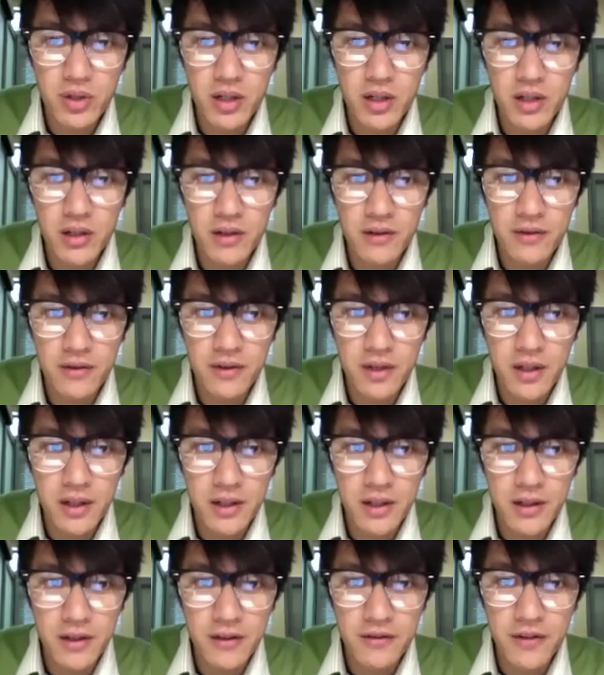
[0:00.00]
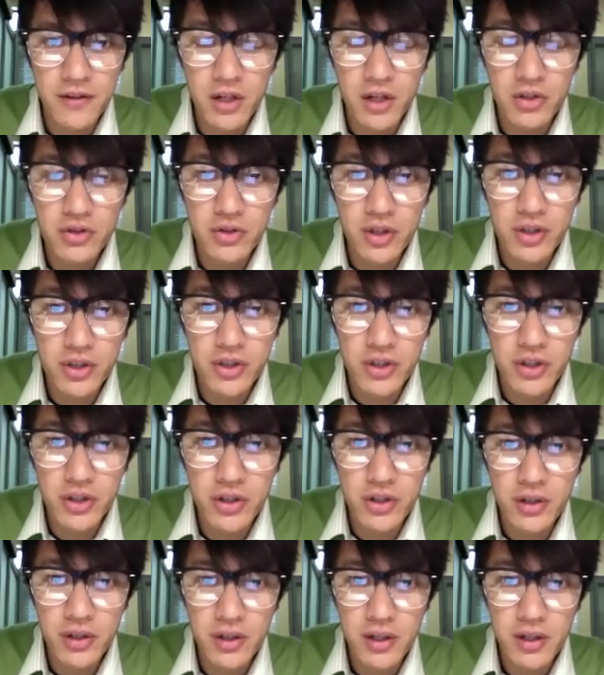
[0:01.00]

of uh, the file structure.